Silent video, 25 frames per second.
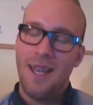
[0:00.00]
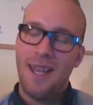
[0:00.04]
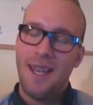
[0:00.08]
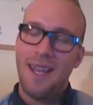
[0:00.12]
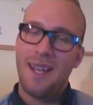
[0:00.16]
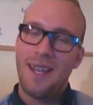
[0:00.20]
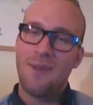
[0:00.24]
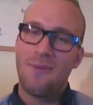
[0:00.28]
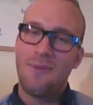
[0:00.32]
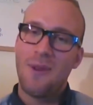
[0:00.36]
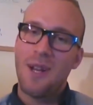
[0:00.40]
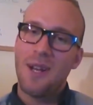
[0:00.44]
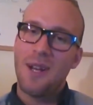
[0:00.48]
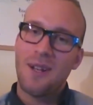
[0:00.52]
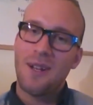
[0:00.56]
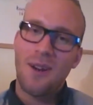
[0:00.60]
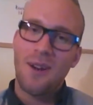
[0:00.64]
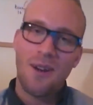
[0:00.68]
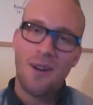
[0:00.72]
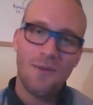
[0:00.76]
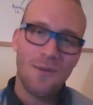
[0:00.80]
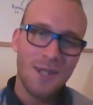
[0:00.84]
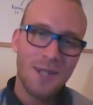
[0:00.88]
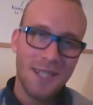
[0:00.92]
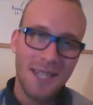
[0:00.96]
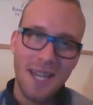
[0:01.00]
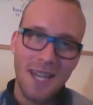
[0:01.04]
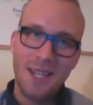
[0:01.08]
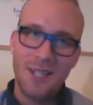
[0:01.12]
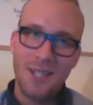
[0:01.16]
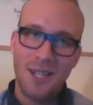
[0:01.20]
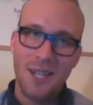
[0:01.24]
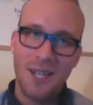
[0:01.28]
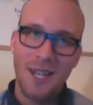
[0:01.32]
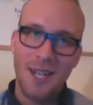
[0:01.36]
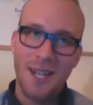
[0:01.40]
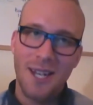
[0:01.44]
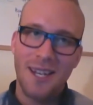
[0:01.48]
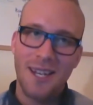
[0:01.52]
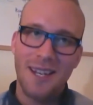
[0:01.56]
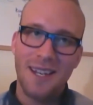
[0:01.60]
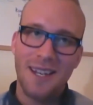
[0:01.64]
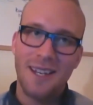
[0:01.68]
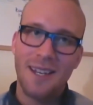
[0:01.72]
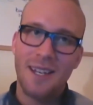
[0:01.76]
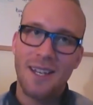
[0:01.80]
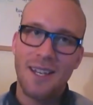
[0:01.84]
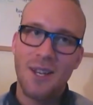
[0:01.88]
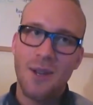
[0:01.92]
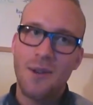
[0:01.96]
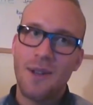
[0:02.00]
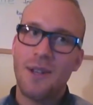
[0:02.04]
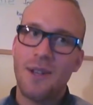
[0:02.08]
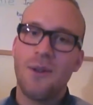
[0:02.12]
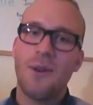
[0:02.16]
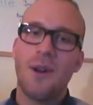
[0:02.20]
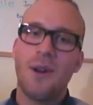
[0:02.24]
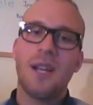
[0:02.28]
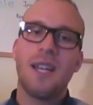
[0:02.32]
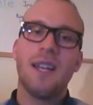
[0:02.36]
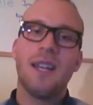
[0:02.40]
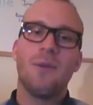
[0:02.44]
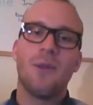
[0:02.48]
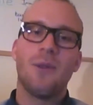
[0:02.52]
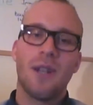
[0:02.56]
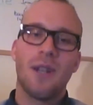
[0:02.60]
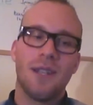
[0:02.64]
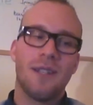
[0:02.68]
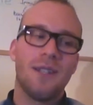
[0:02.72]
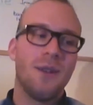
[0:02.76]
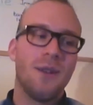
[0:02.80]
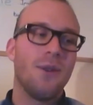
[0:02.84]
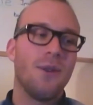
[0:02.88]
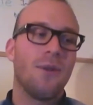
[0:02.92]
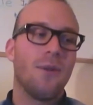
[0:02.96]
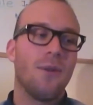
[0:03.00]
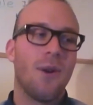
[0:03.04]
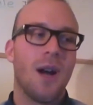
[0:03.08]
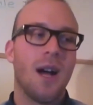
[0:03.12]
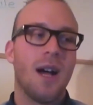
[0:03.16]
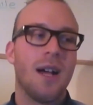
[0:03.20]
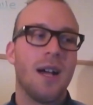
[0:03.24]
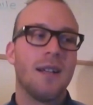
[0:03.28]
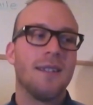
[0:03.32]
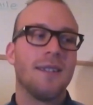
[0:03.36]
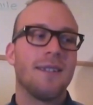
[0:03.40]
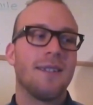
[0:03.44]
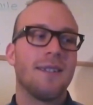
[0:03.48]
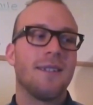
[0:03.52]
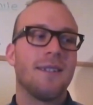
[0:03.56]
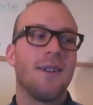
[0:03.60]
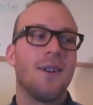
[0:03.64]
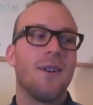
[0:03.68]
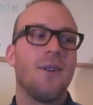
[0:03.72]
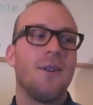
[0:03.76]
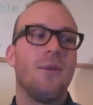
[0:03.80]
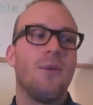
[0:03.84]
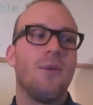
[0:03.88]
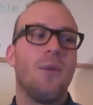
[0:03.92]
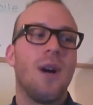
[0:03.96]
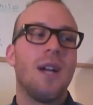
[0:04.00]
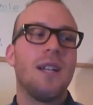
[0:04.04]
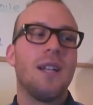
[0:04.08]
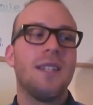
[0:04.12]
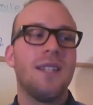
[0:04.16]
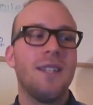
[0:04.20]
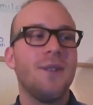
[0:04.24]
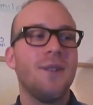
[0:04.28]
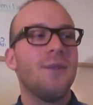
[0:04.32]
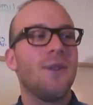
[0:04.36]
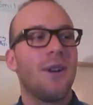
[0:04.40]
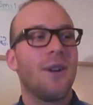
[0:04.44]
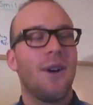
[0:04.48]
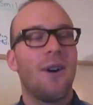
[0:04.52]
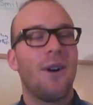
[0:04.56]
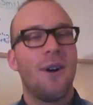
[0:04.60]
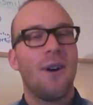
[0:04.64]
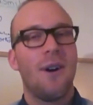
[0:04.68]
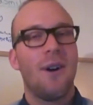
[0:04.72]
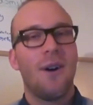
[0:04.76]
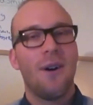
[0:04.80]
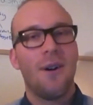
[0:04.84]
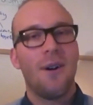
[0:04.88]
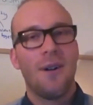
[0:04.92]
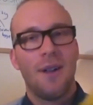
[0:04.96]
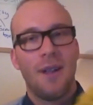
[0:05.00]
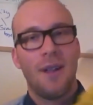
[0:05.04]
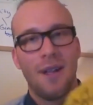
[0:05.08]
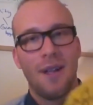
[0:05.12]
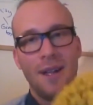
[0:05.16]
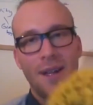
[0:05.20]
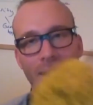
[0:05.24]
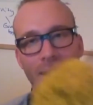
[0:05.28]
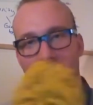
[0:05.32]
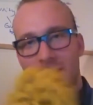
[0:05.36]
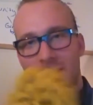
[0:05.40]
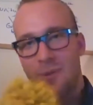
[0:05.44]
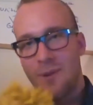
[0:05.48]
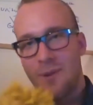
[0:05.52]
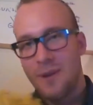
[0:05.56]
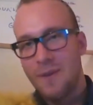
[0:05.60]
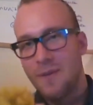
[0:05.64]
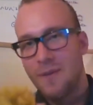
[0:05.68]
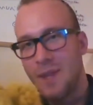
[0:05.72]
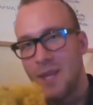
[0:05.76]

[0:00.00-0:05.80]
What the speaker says: And we had a conversation, and you had no idea what a toque was. So what do you call one of